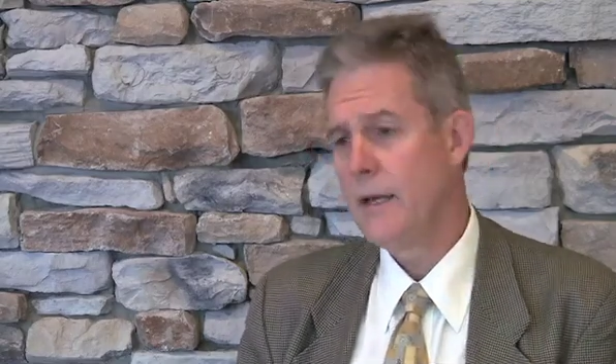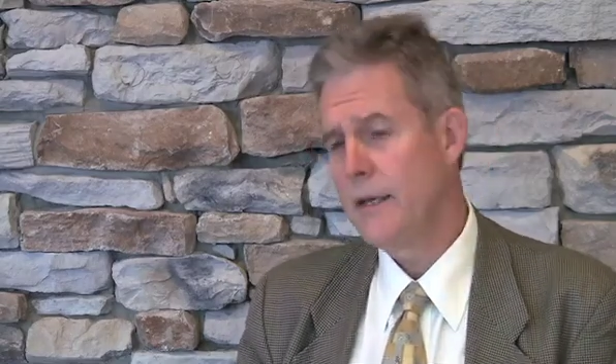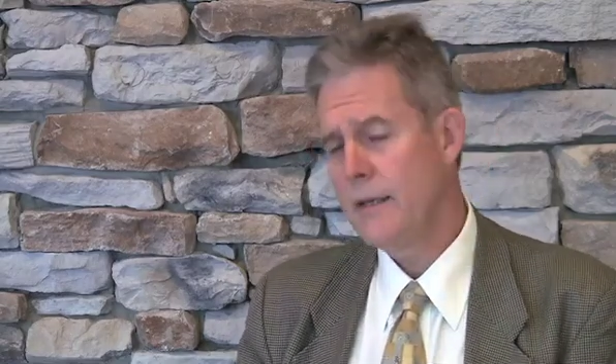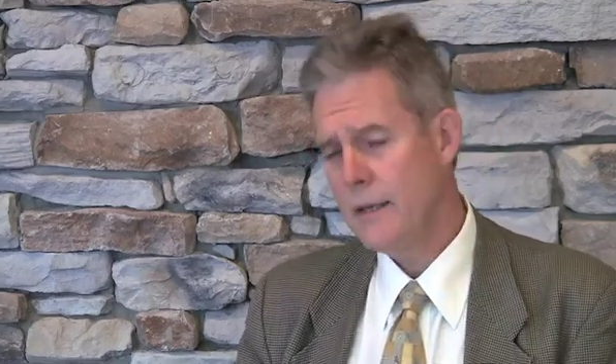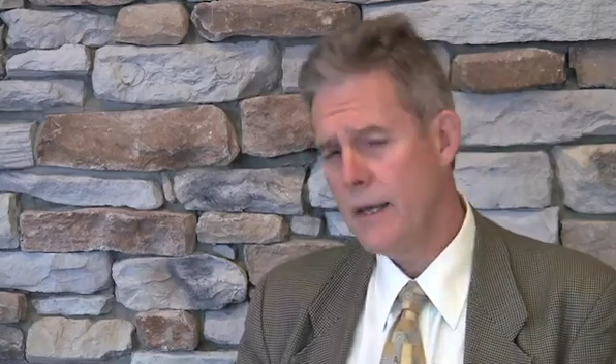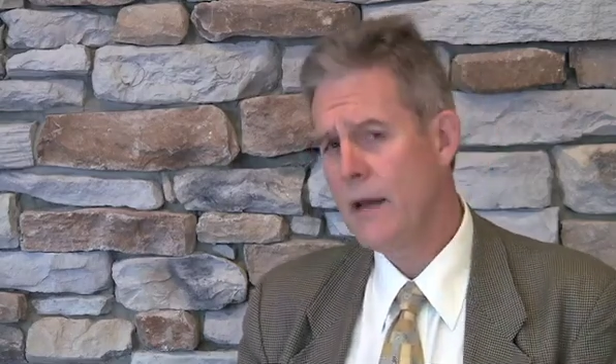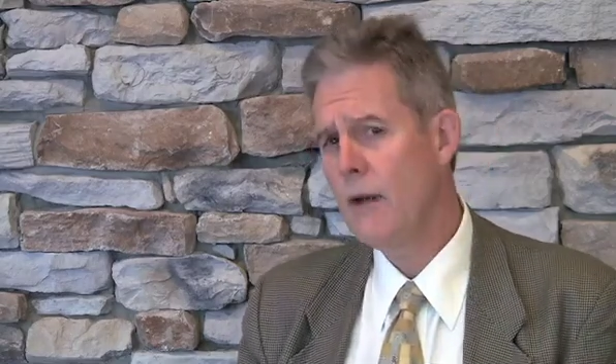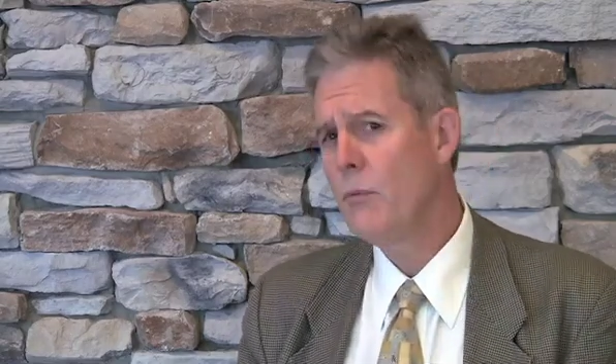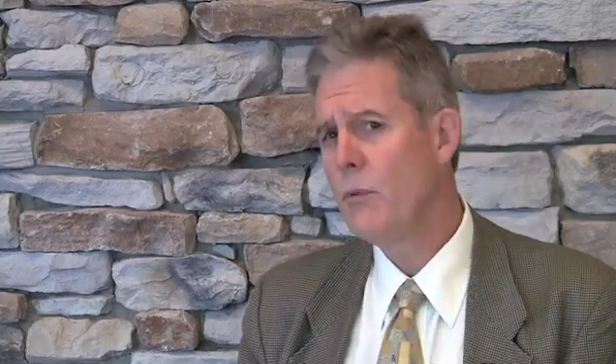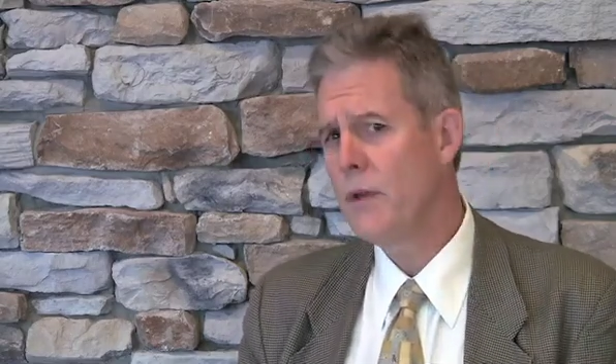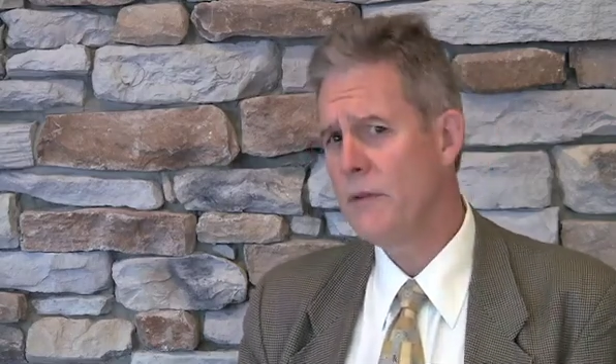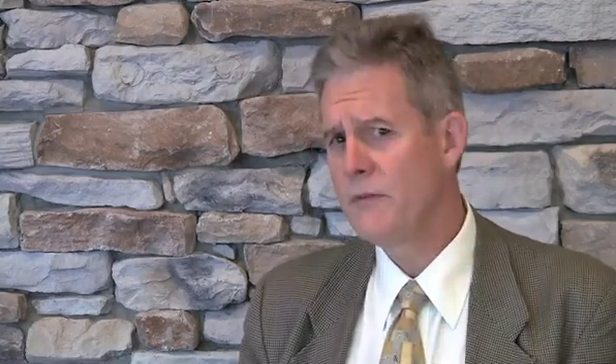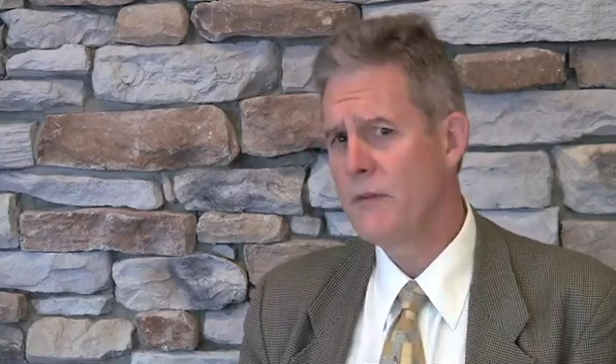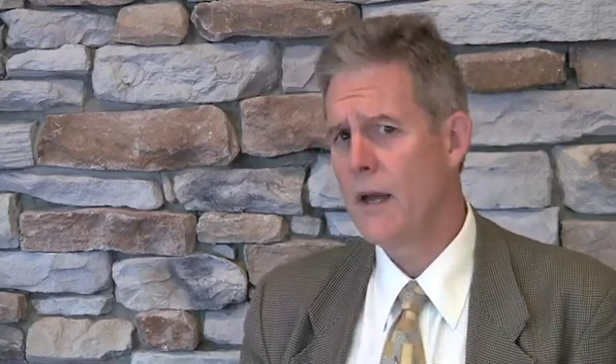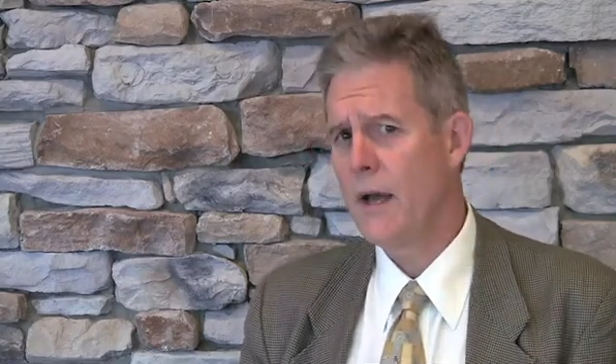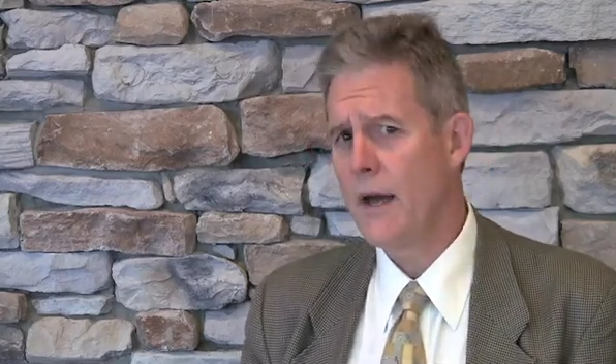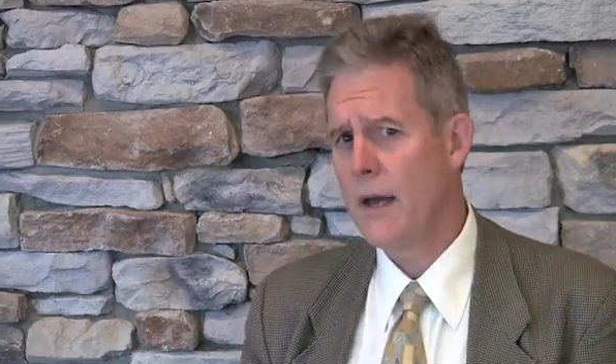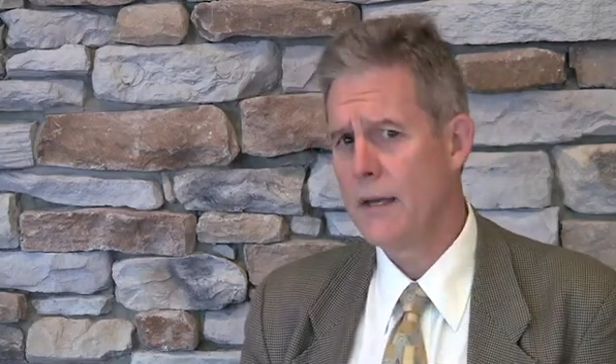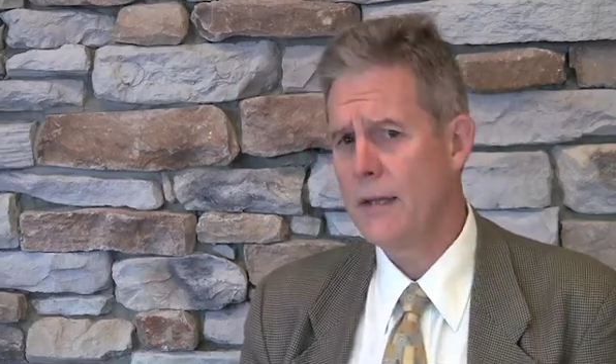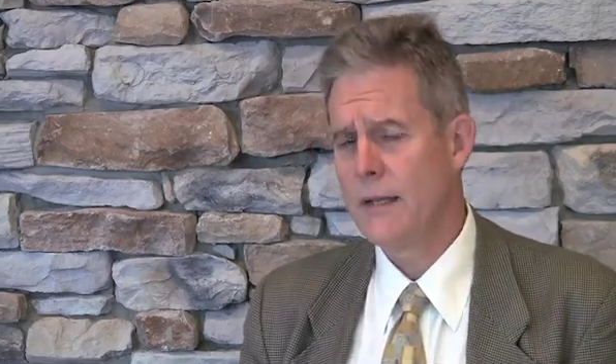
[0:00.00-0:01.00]
now we've
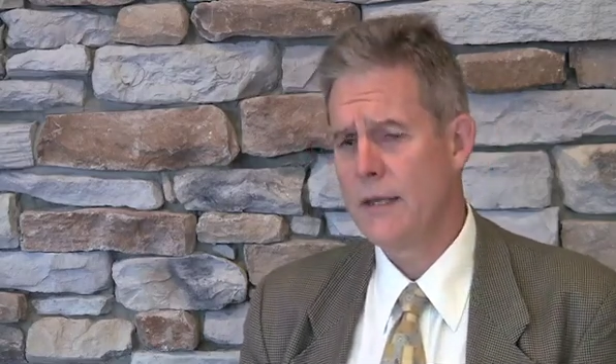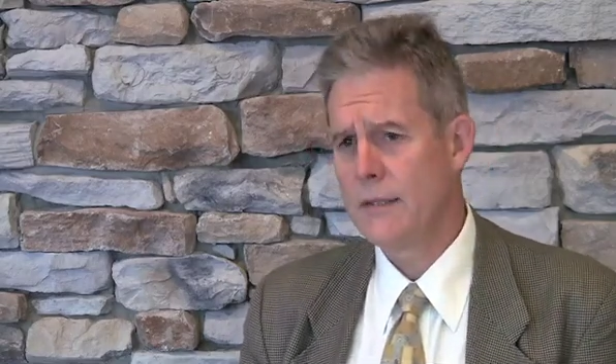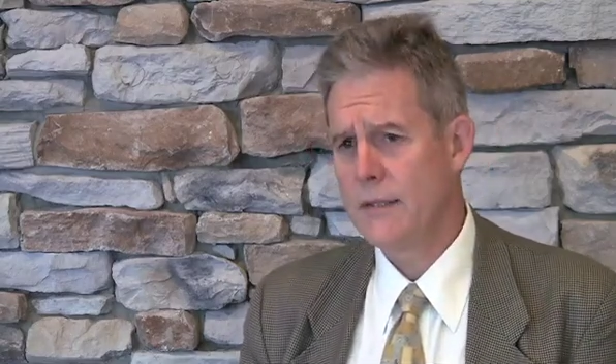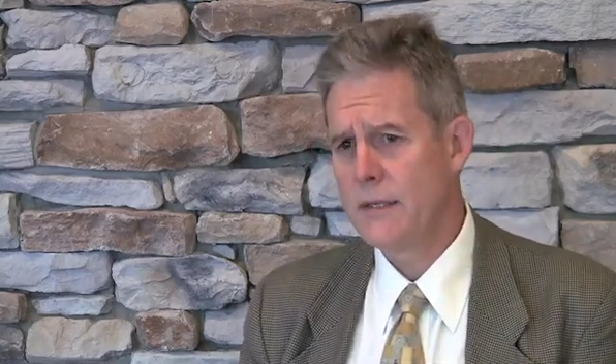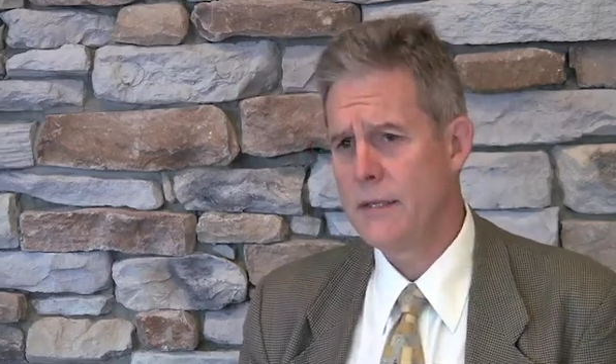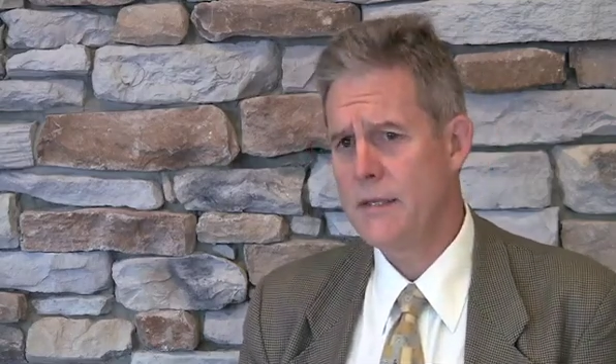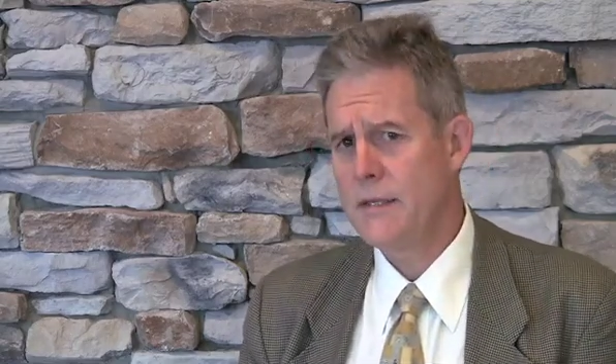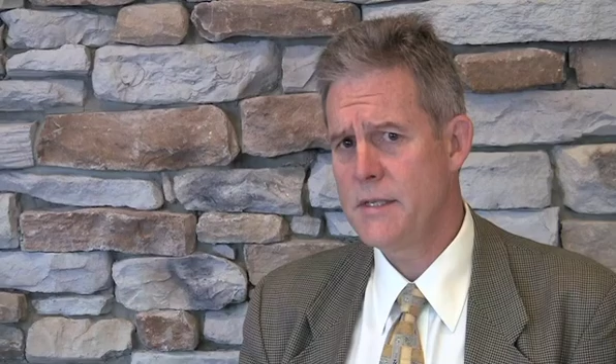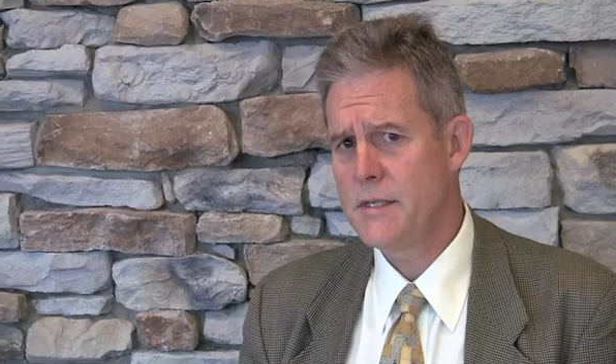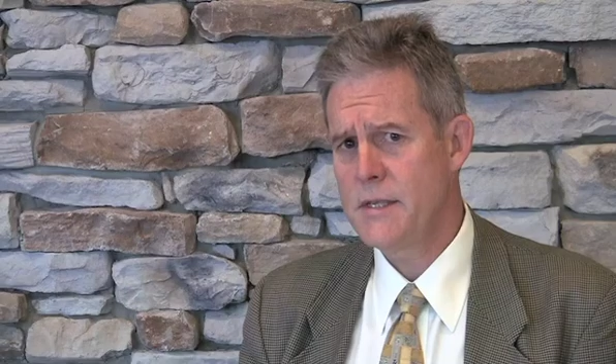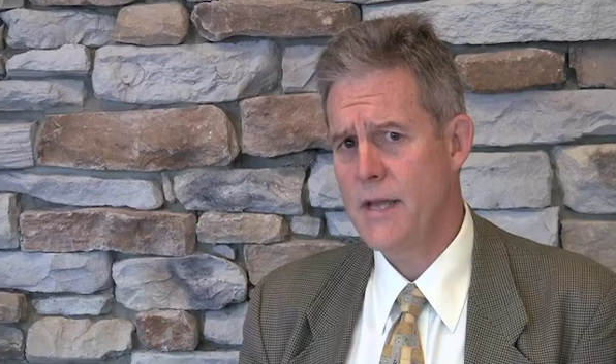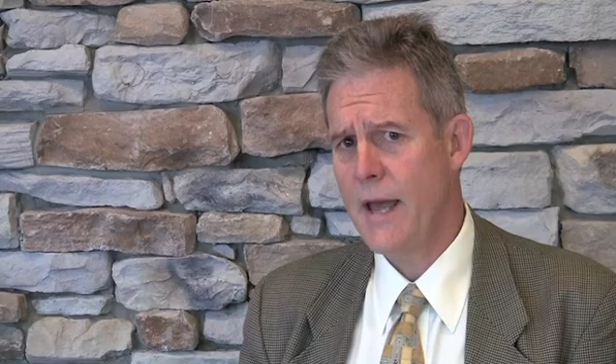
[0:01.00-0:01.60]
got at least